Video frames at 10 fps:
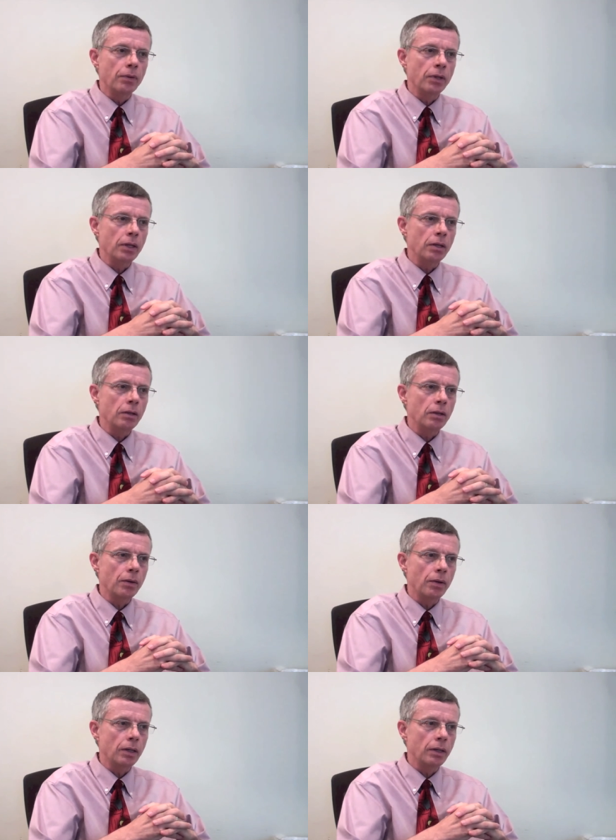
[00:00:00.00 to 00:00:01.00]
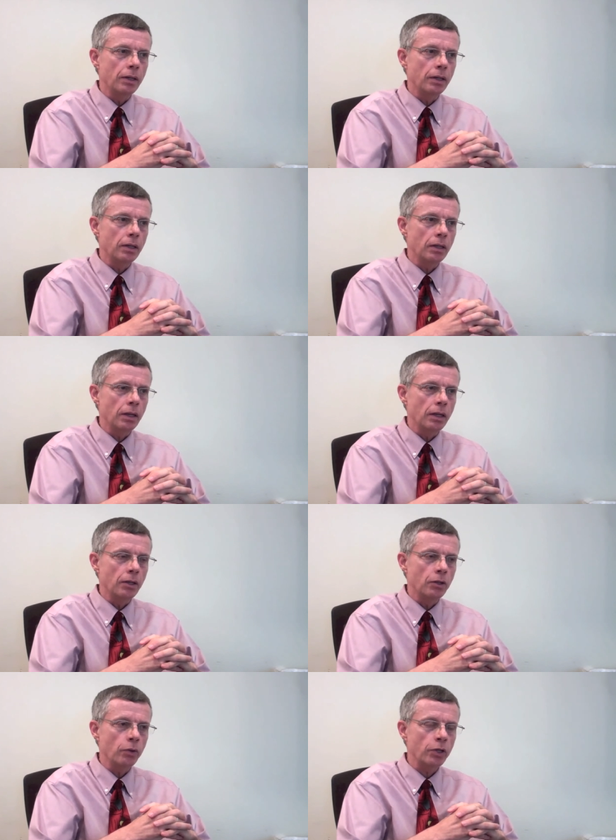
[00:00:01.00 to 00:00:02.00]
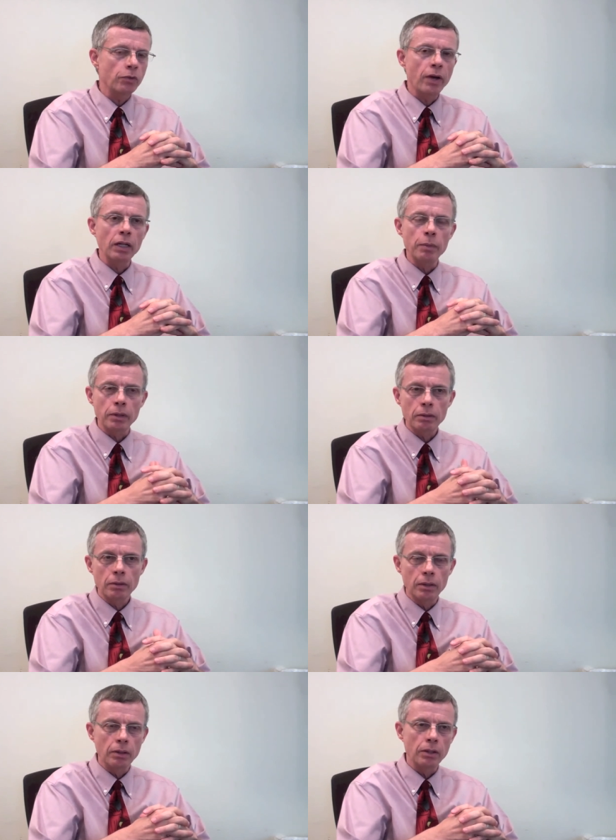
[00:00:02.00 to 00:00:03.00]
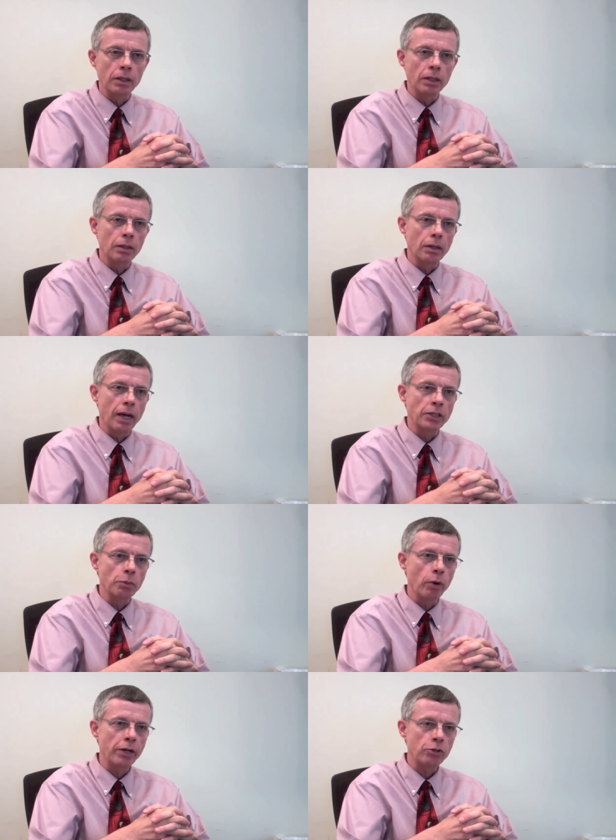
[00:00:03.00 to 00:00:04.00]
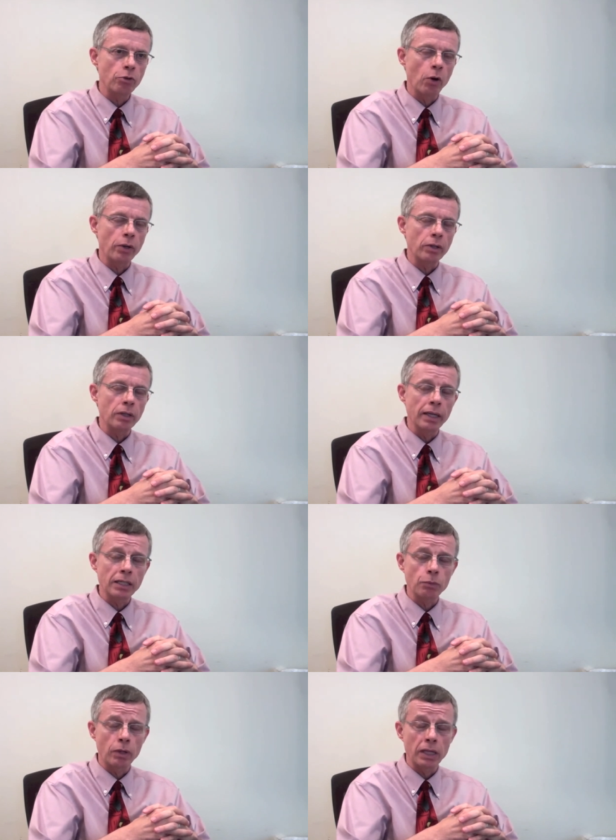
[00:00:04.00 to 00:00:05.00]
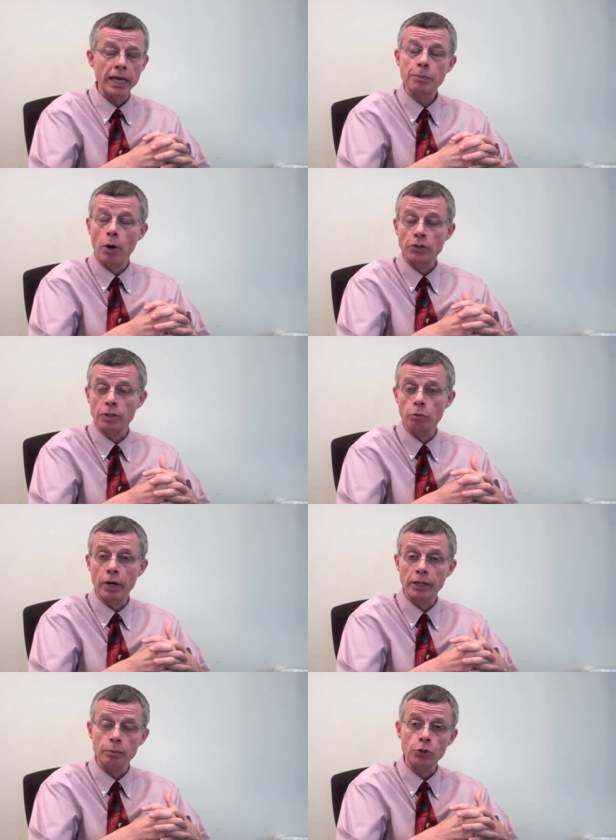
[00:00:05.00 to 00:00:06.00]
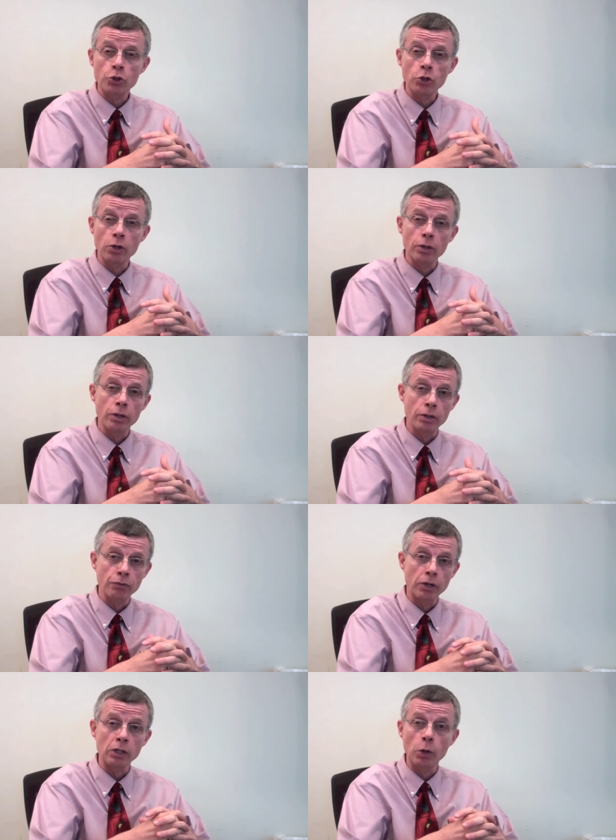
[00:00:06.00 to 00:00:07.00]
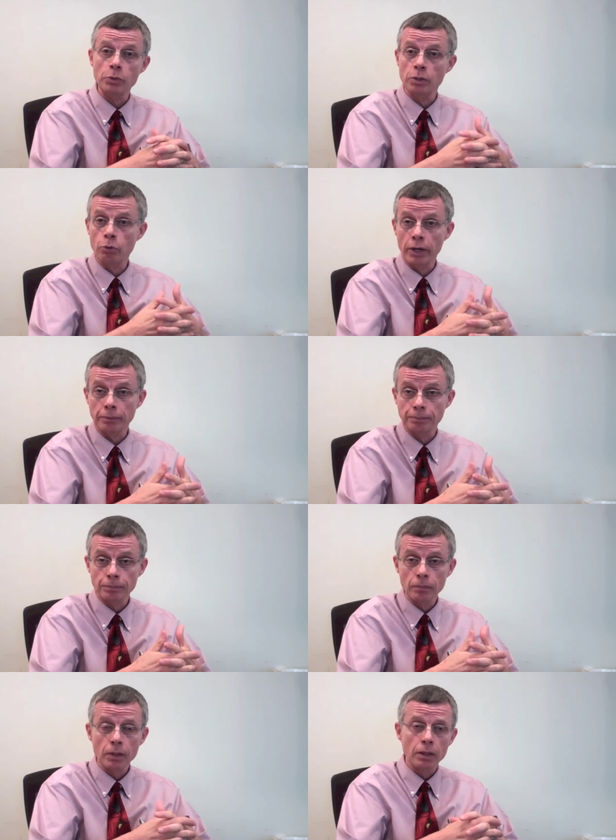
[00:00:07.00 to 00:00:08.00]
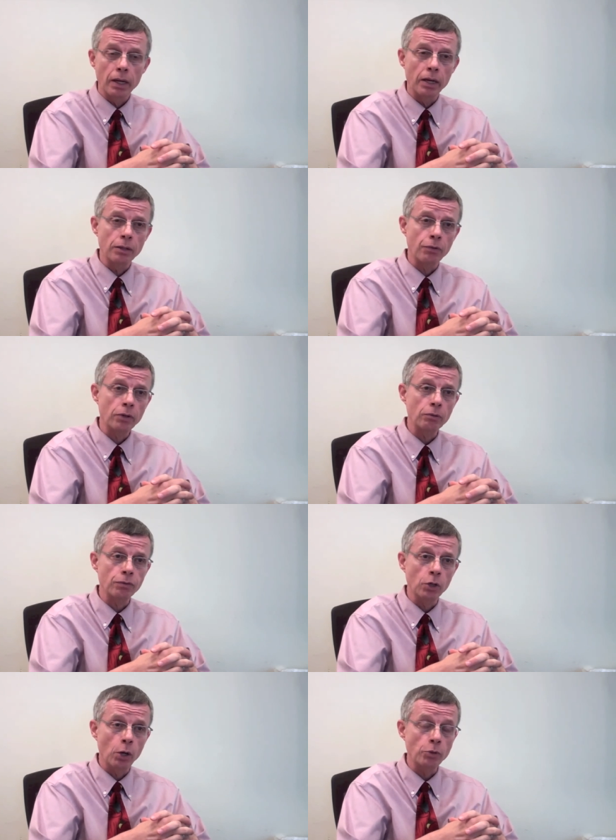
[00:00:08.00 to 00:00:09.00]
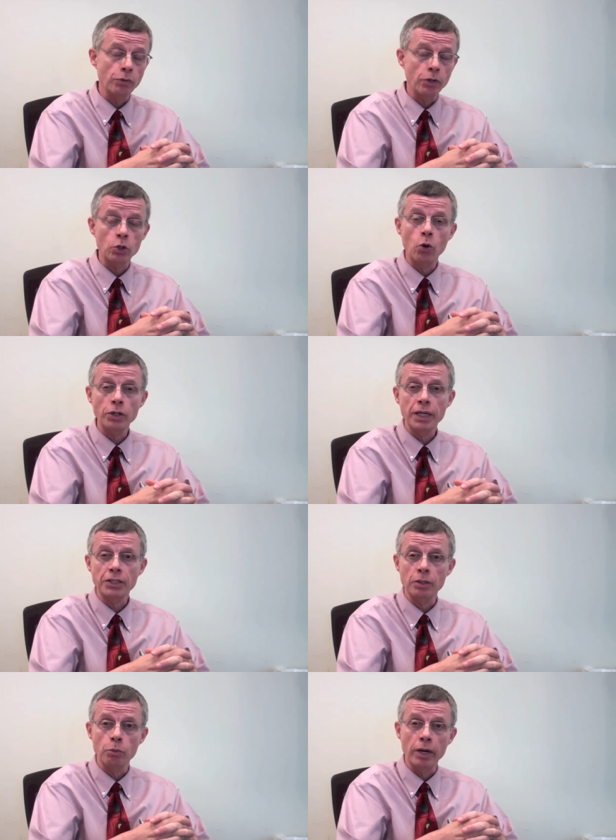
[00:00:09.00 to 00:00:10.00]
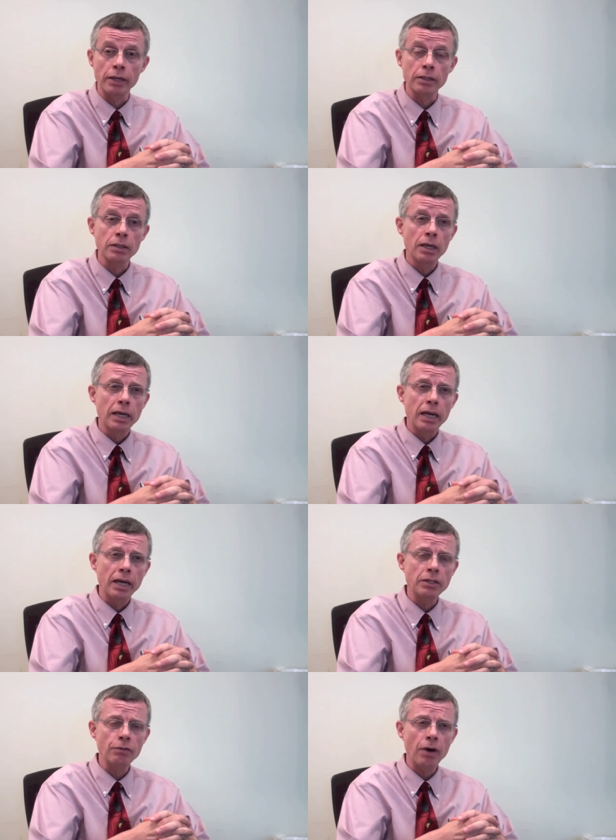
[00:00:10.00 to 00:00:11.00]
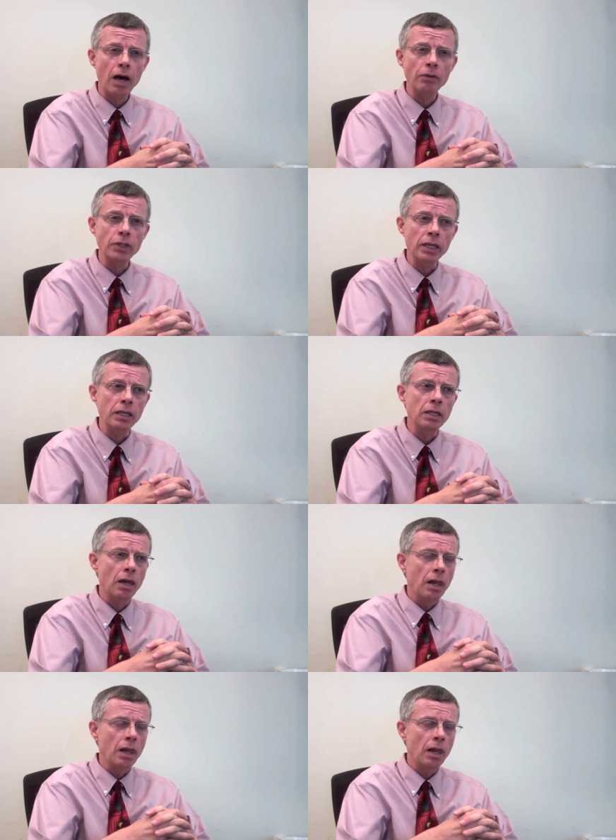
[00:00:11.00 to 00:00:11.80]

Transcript: The, during development, the, as the brain is growing, the last, one of the last parts of the brain to mature are the frontal lobes of the brain. And the frontal lobe, the frontal cortex of the brain, is it's involved in